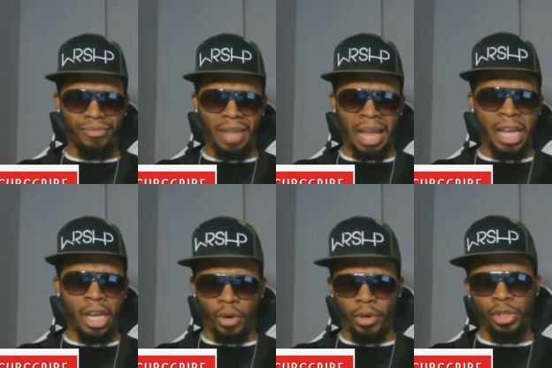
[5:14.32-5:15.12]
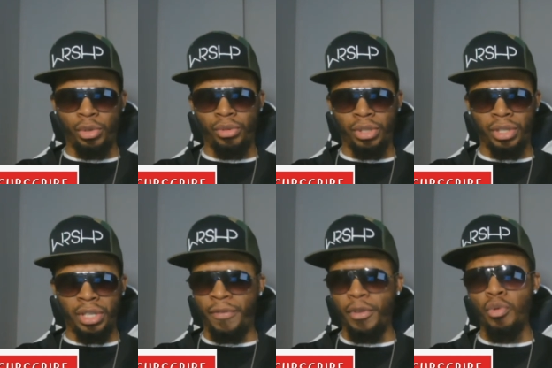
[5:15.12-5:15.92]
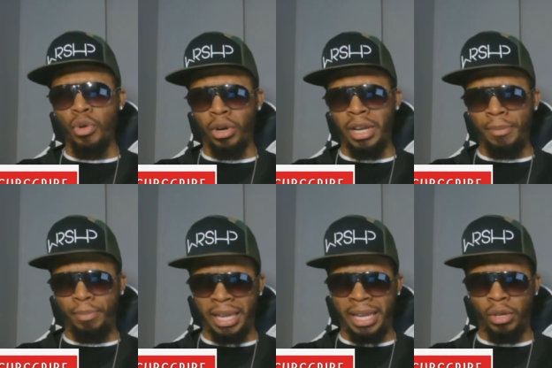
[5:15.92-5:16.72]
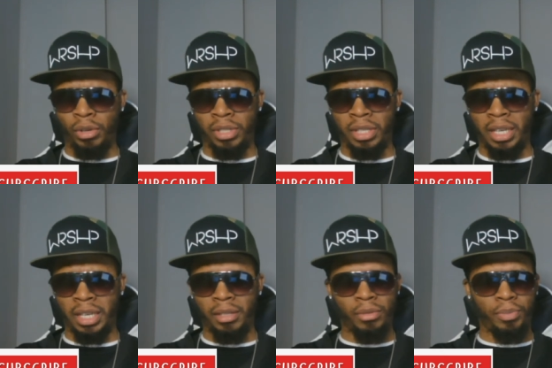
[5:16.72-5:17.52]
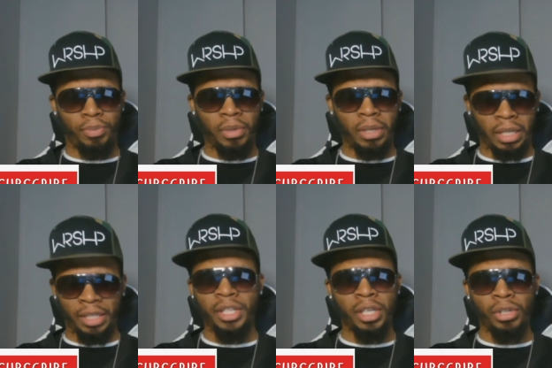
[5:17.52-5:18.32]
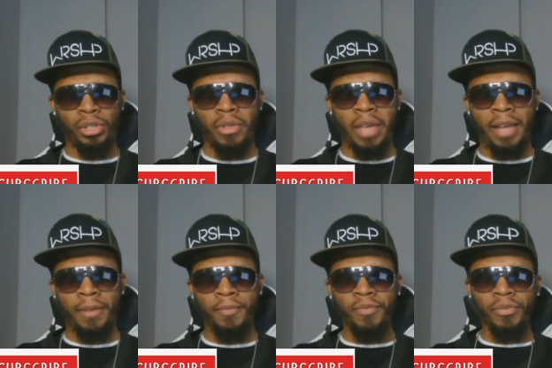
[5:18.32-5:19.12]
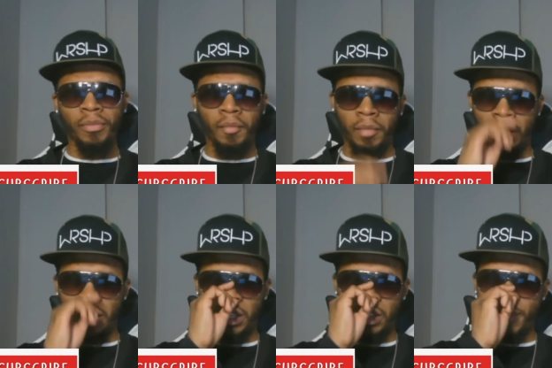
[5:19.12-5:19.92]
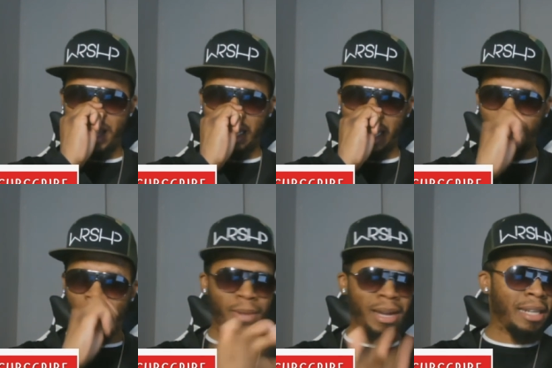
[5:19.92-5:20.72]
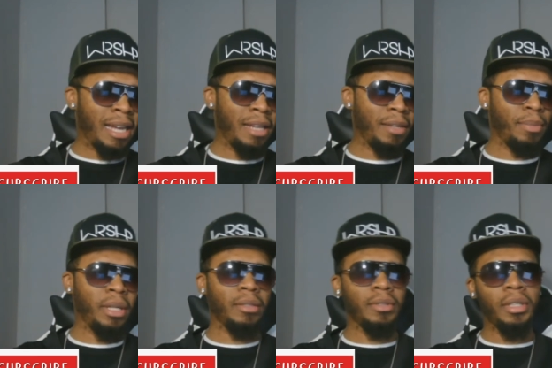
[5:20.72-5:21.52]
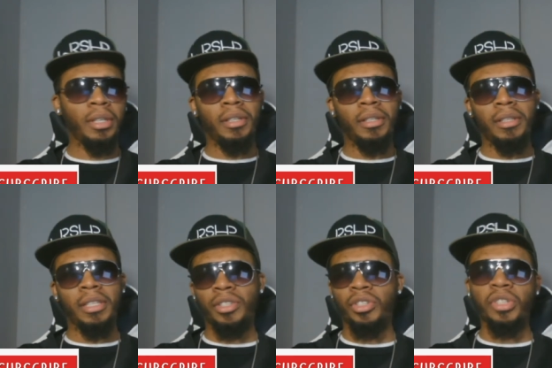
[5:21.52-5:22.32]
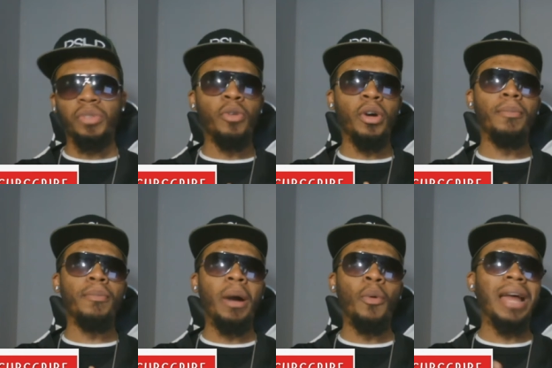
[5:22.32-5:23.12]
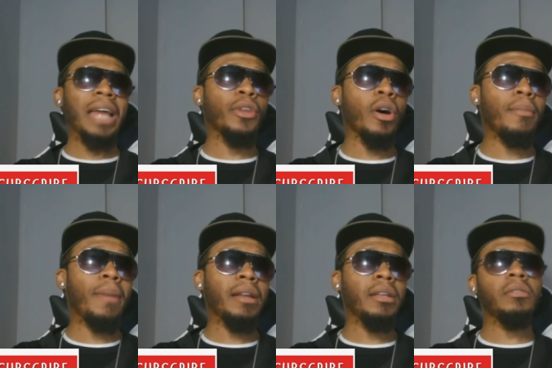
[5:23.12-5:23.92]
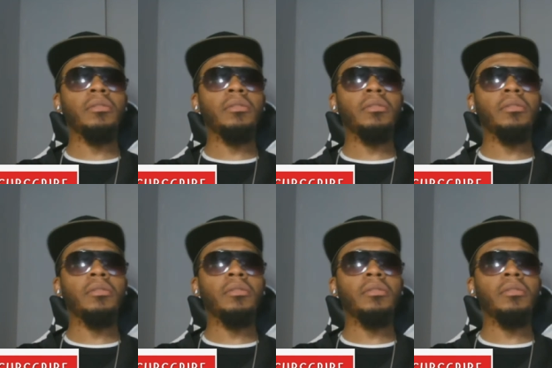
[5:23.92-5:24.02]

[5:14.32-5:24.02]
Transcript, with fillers: I encourage you to, if you were in planning on seeing it, uh, continue to do that. Uh, you might like it, you might not, but this is just what what I thought about it,